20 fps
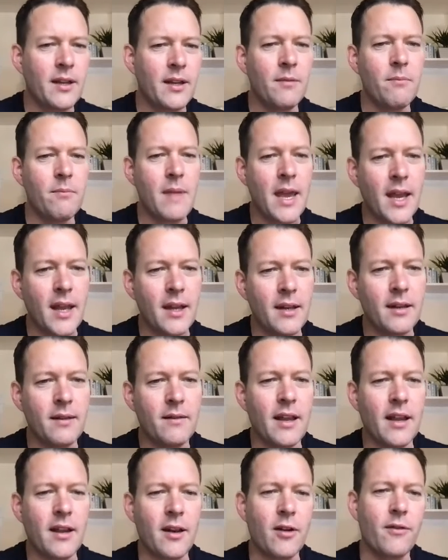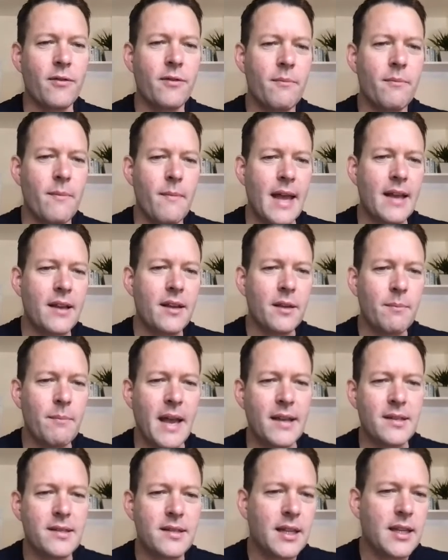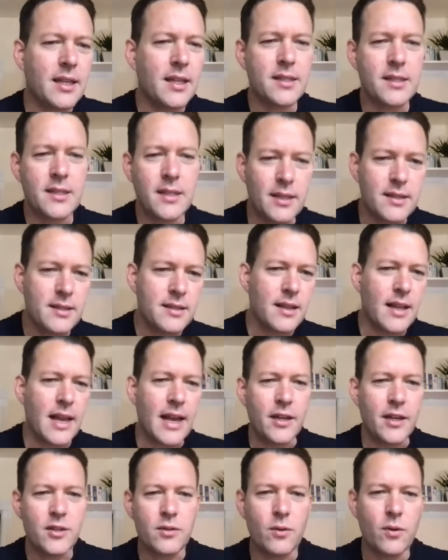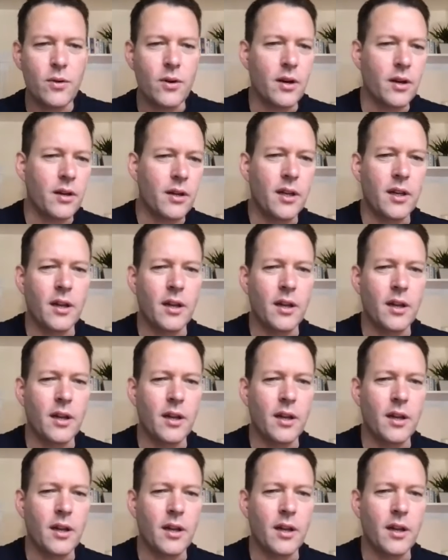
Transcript: and men and masochistic slash or